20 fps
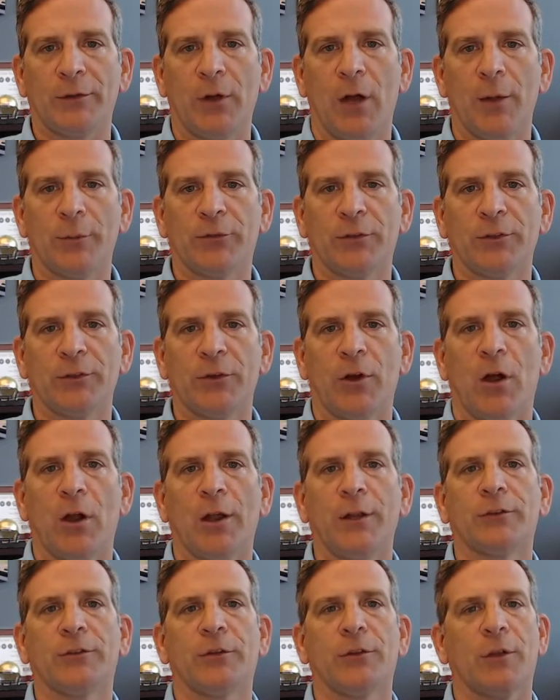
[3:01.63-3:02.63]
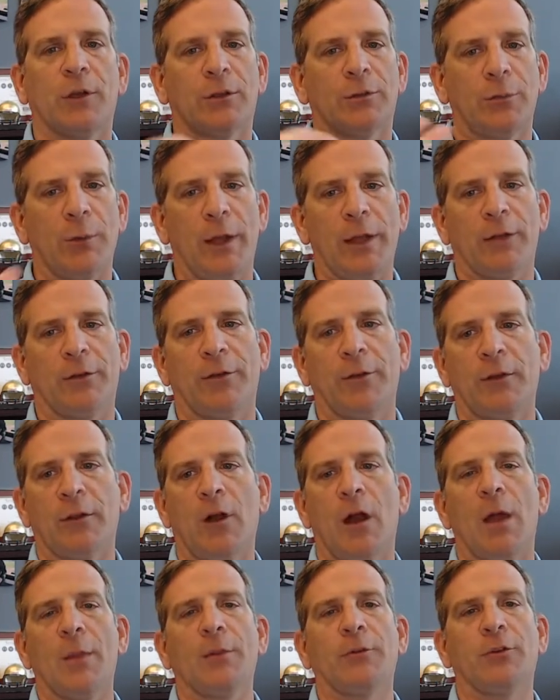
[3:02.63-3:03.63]
options are is to explain it to the
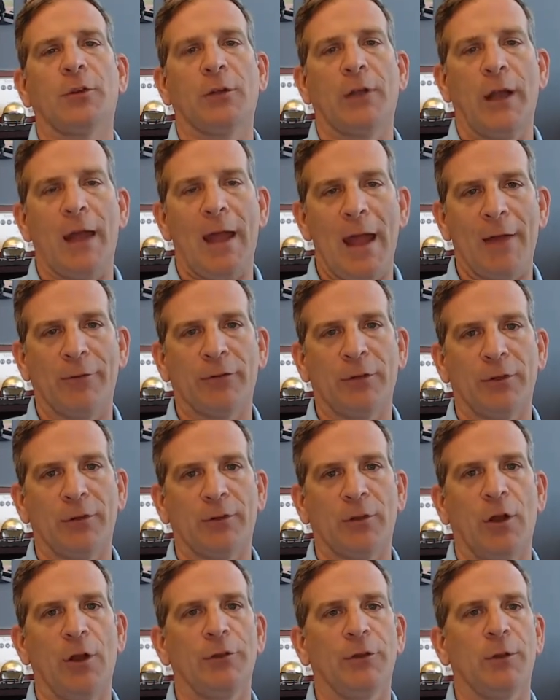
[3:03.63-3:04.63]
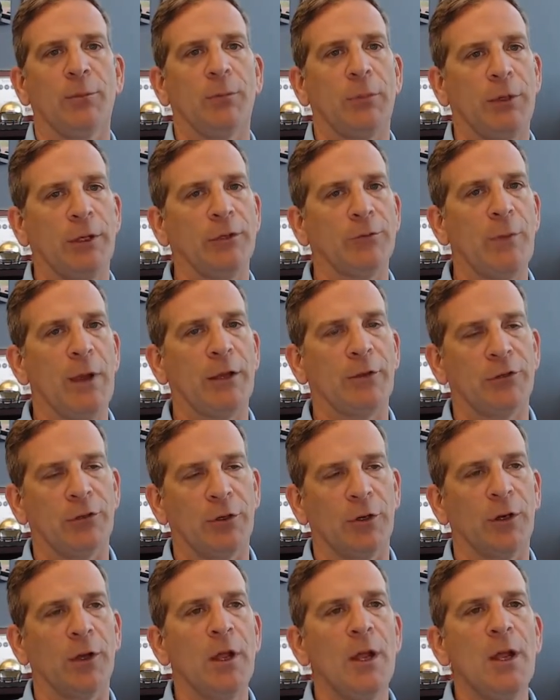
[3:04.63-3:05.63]
client that you're going to have to disclose it, and please make
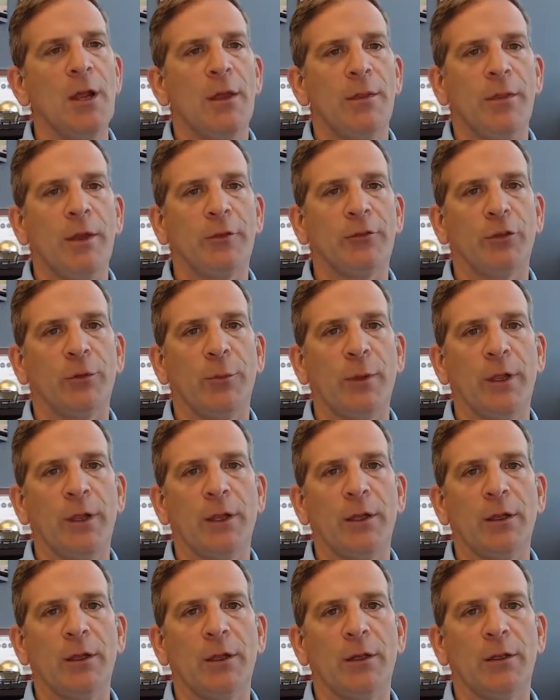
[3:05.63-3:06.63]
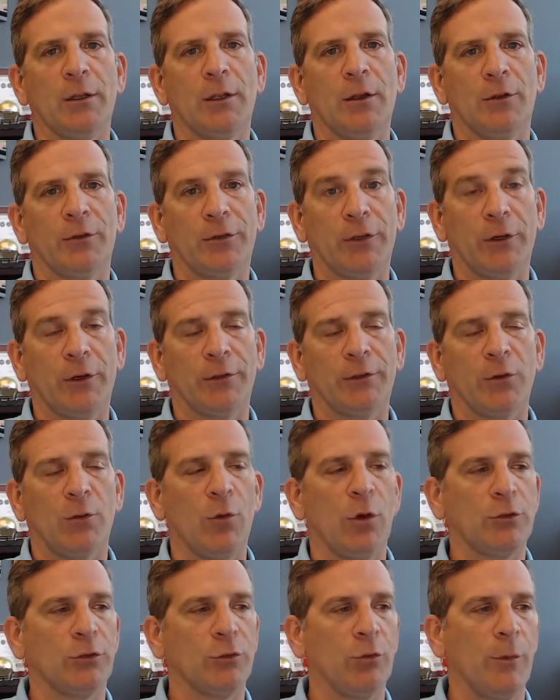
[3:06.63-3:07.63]
sure that you're being serious
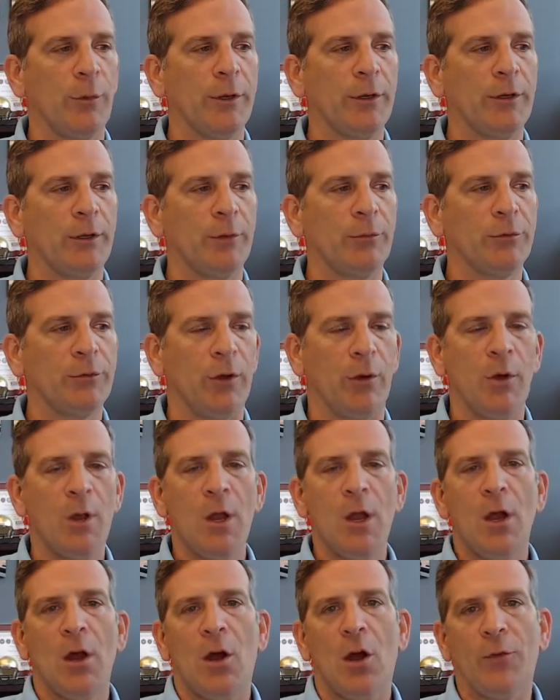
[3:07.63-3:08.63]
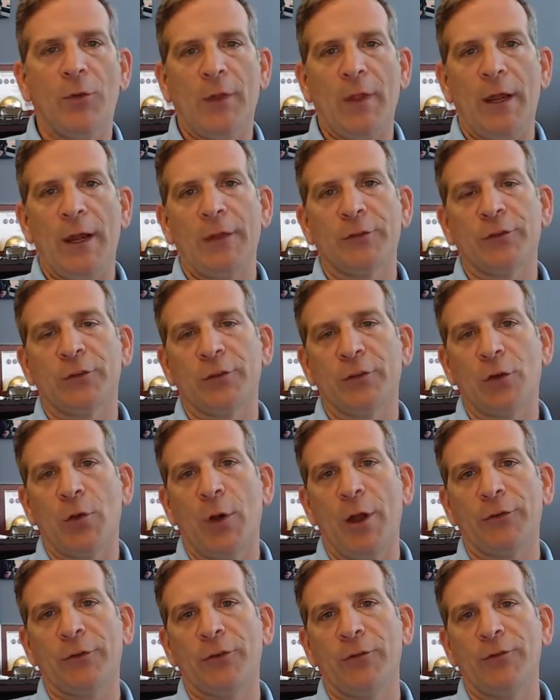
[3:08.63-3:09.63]
on what you want me to do. So hopefully that answers the
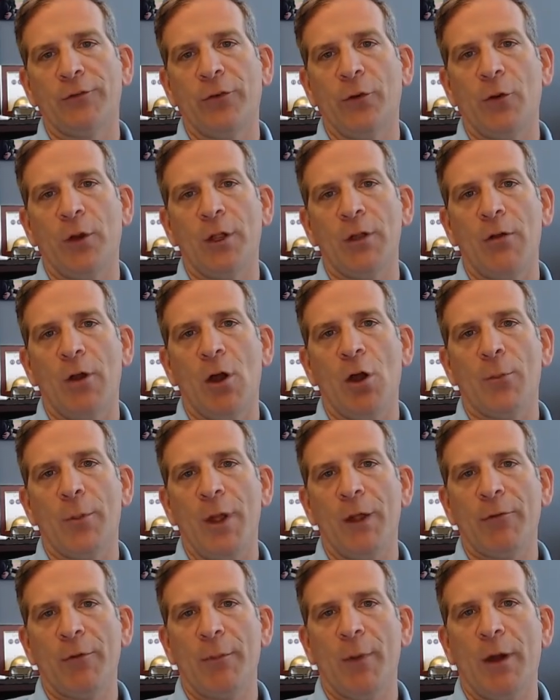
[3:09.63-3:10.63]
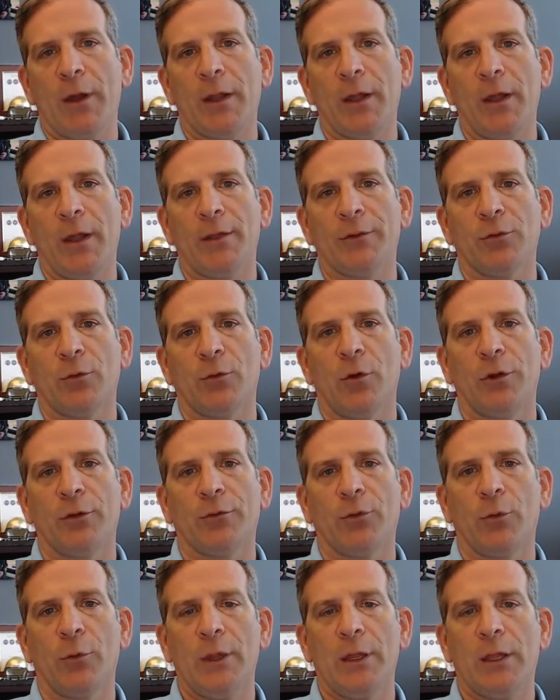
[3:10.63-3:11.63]
question for you. I hope everybody has a
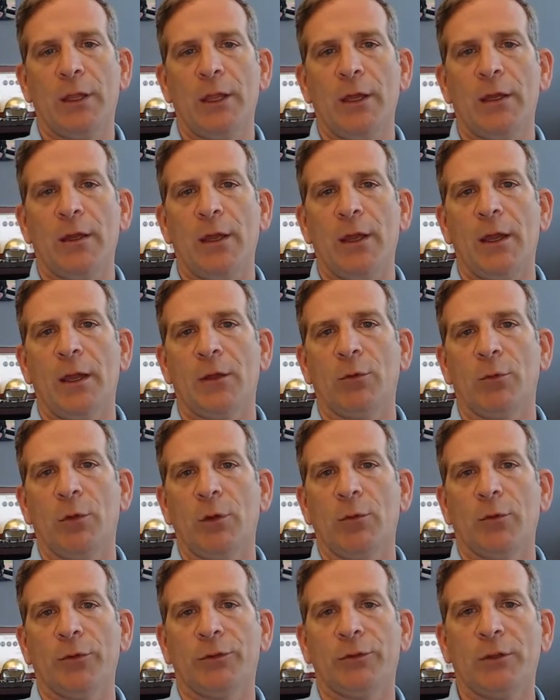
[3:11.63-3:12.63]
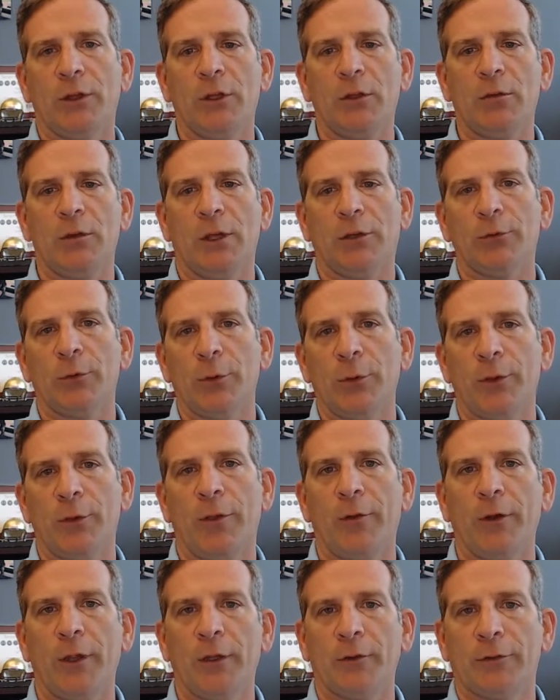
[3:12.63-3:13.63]
wonderful weekend, and we will see you next week with
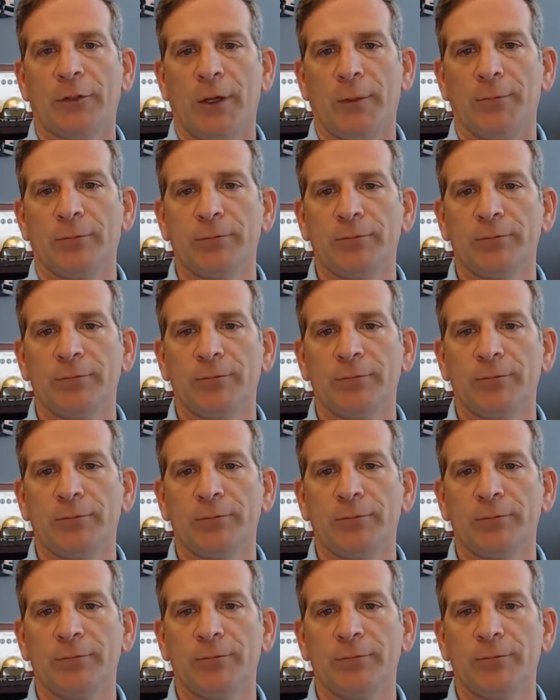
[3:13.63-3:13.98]
another legal tip.